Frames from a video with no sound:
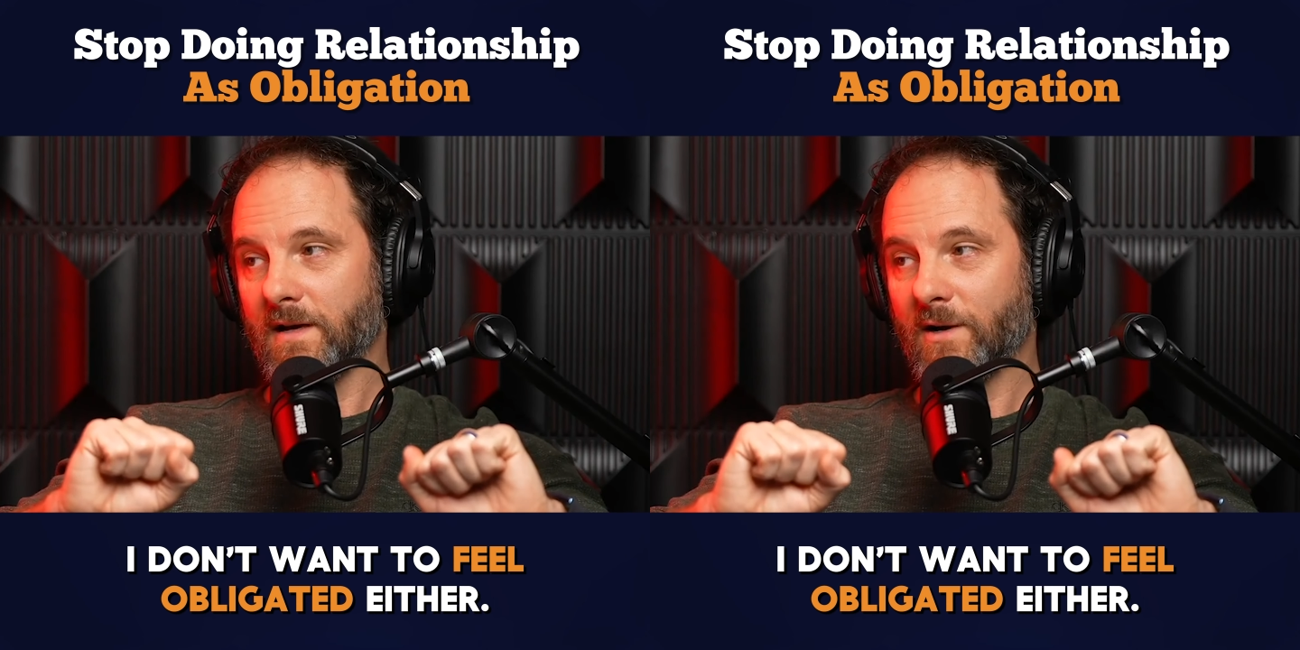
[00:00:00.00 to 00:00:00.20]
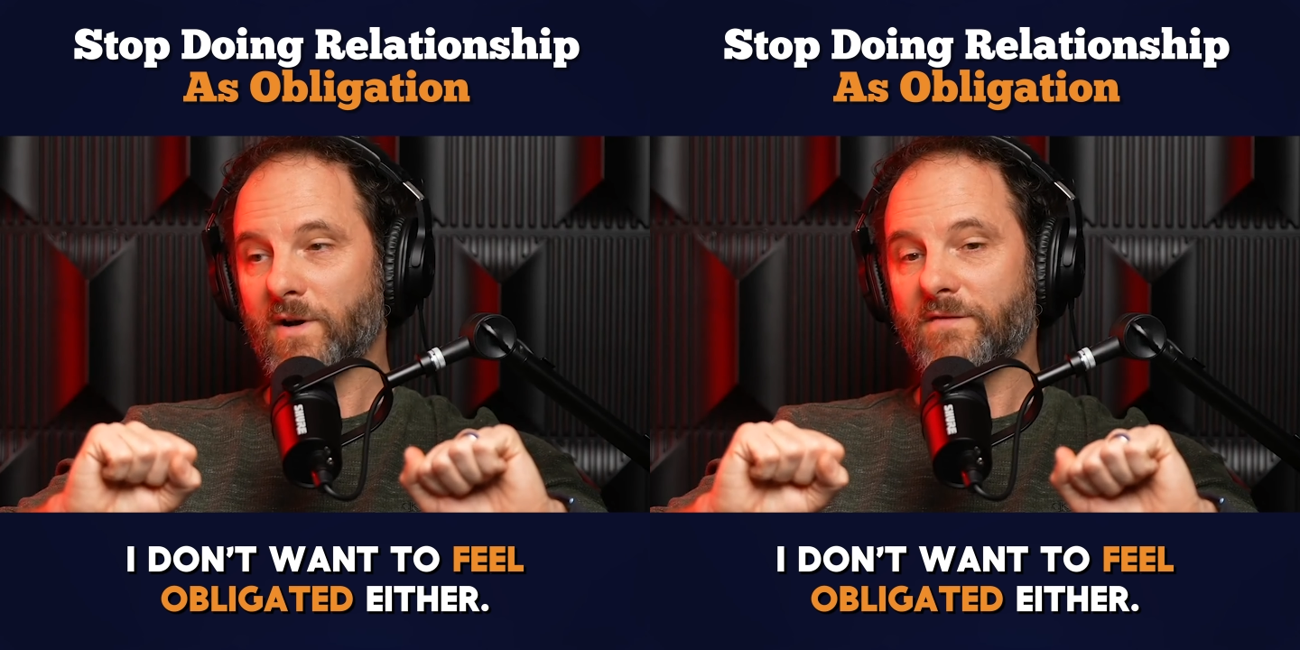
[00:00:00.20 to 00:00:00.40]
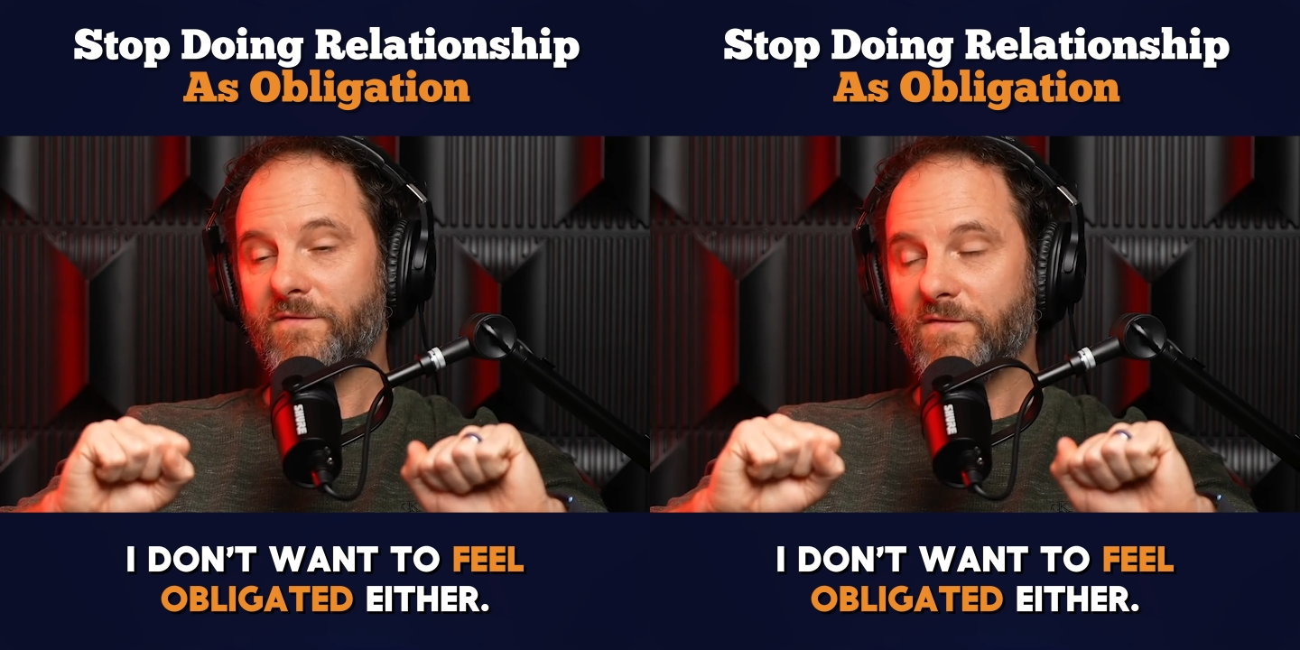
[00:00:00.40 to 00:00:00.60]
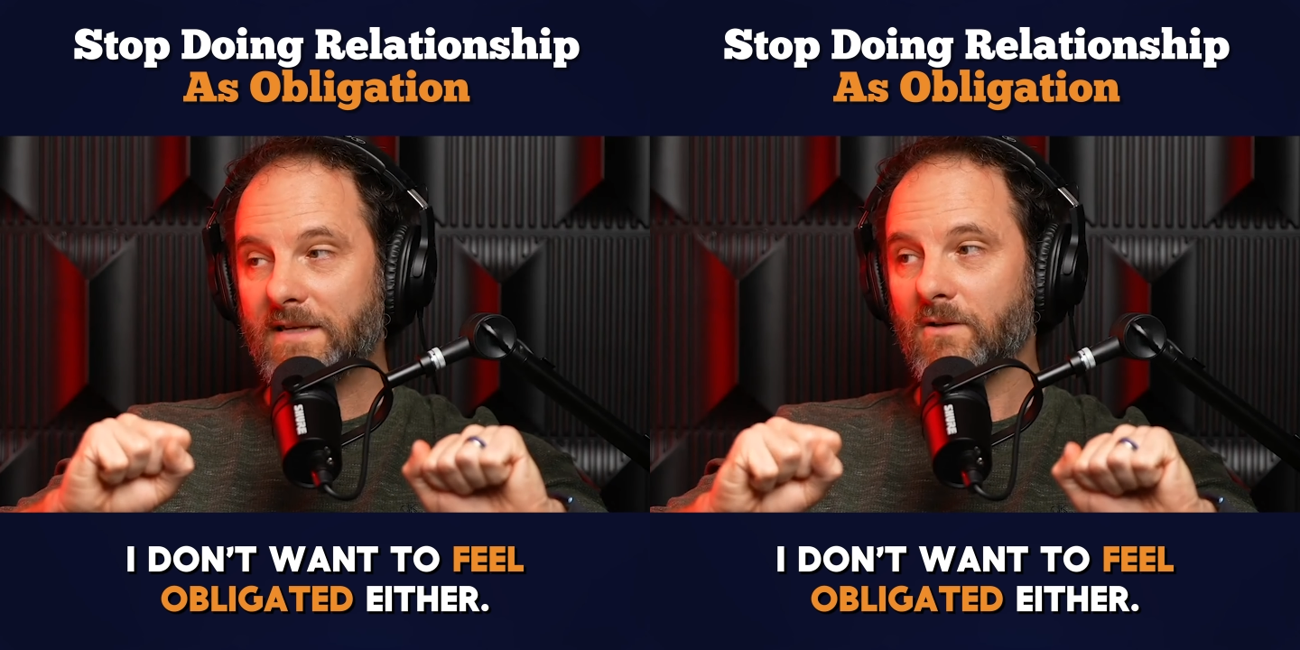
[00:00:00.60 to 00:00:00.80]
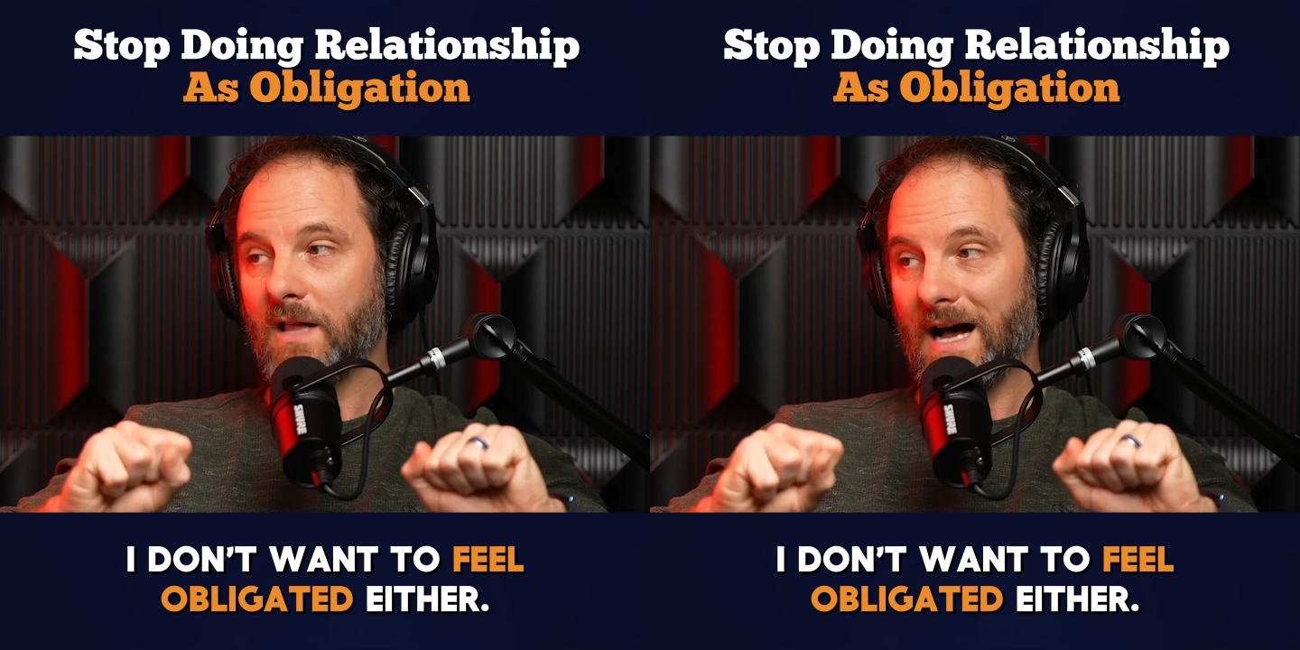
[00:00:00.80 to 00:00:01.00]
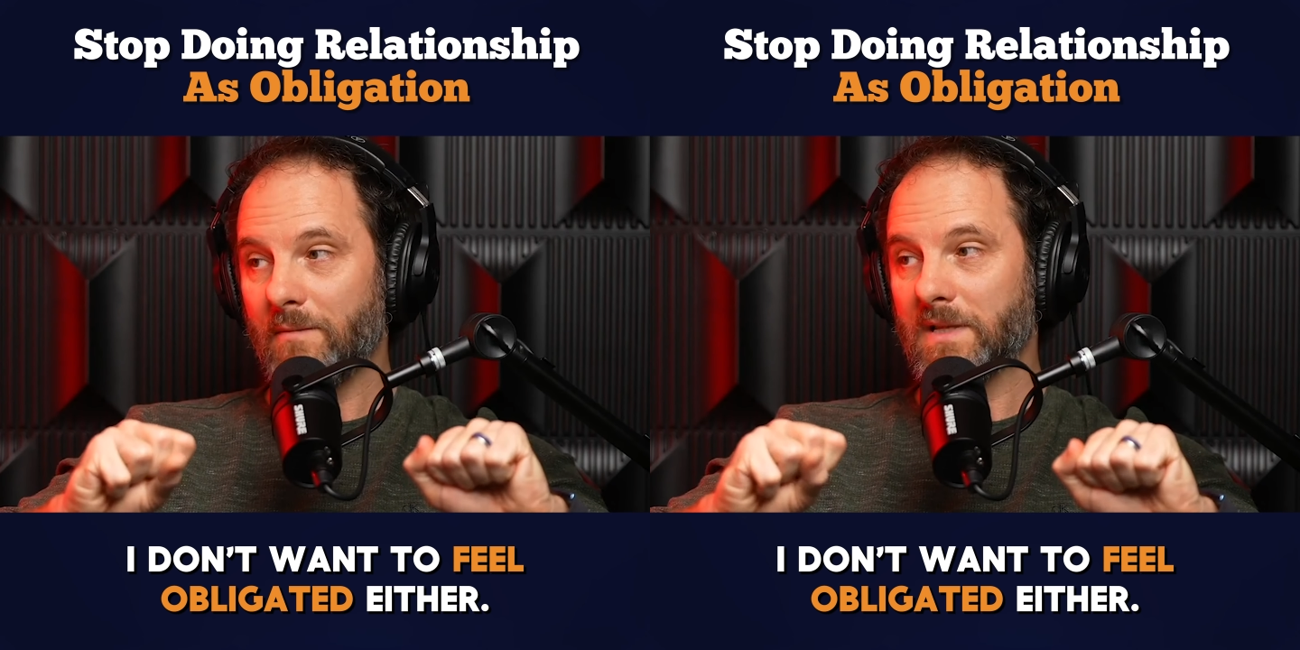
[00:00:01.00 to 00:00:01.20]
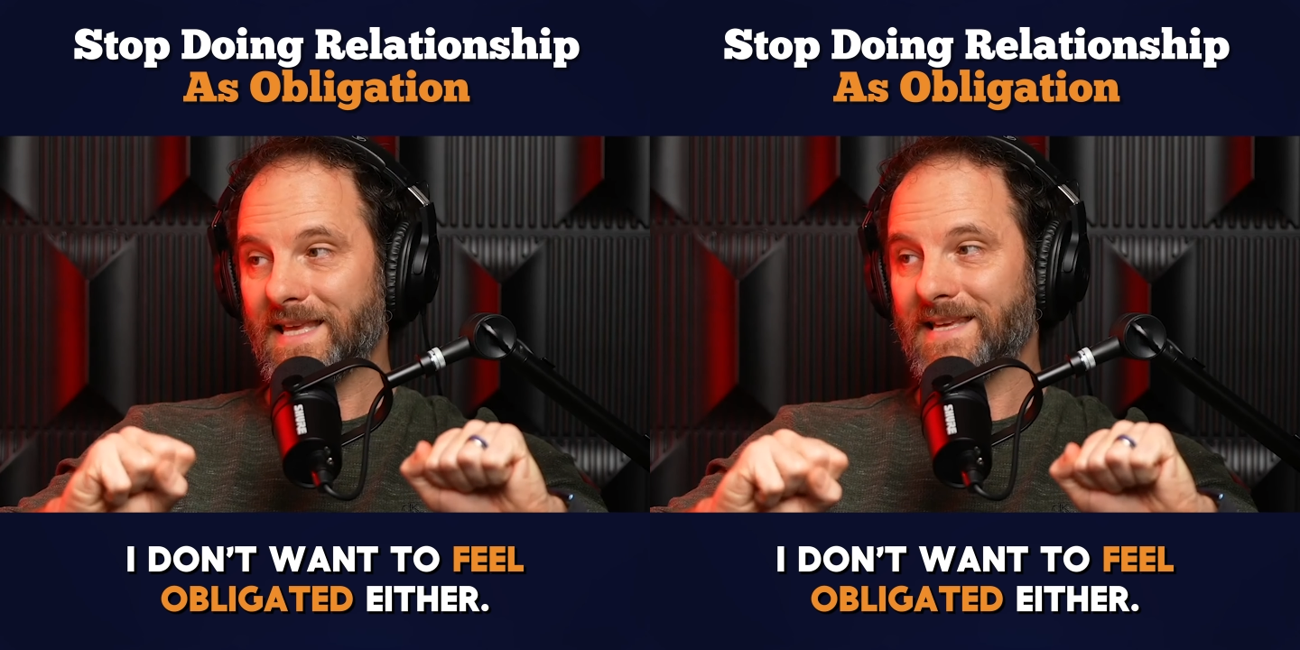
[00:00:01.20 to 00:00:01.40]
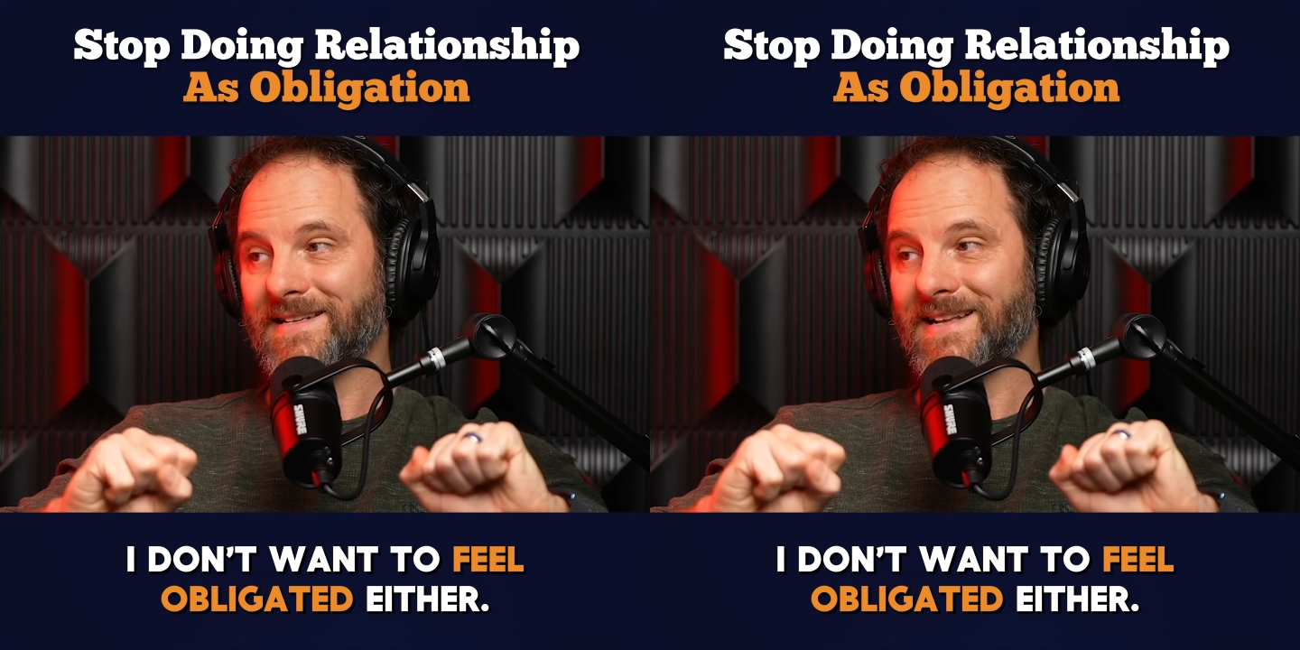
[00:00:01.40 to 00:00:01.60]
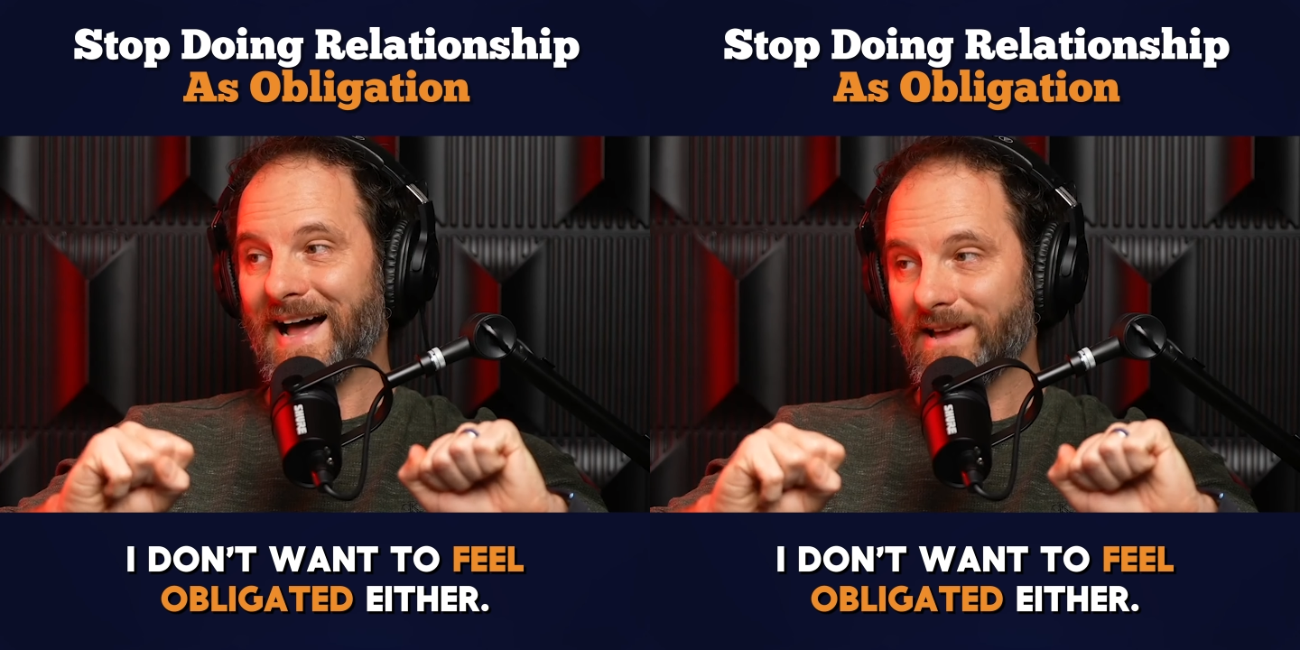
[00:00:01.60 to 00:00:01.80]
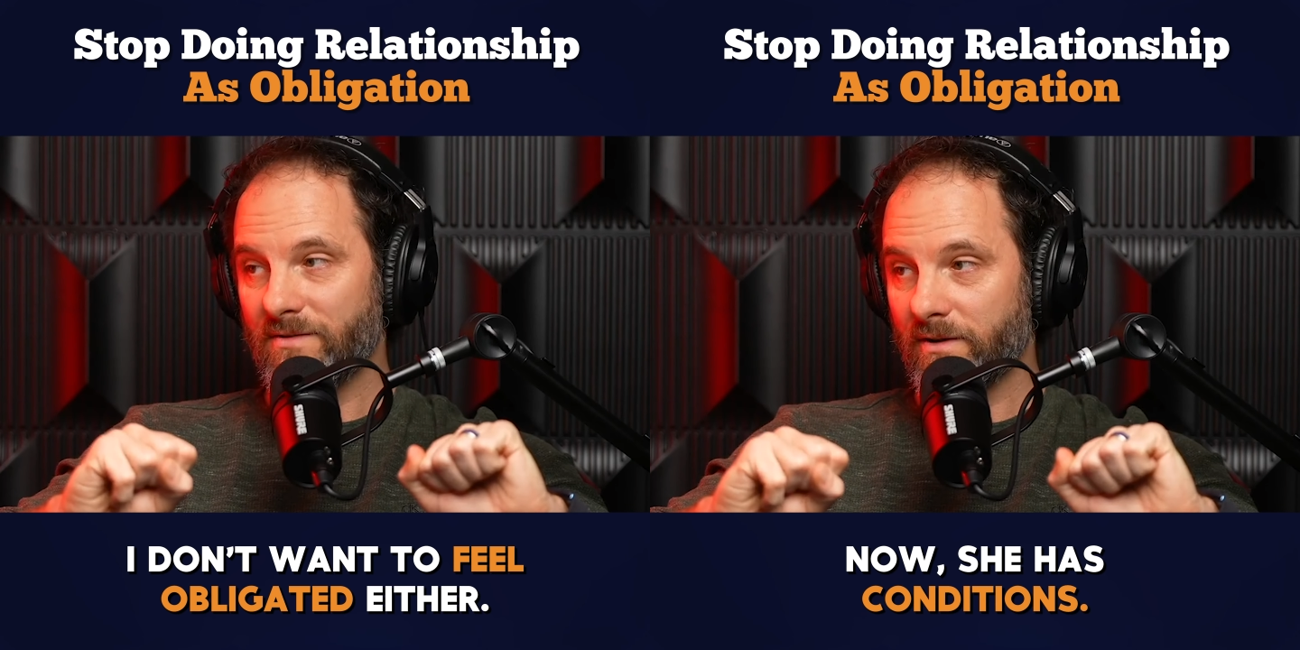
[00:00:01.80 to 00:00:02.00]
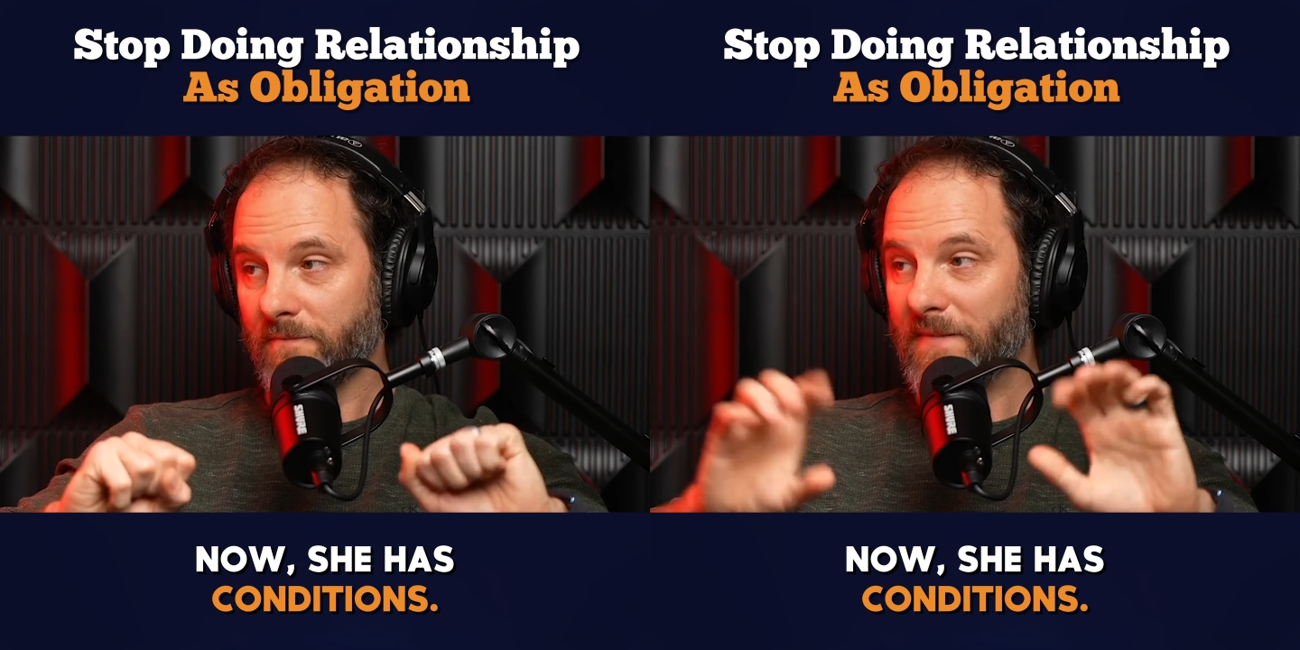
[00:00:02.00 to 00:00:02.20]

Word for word: I don't want to feel obligated either.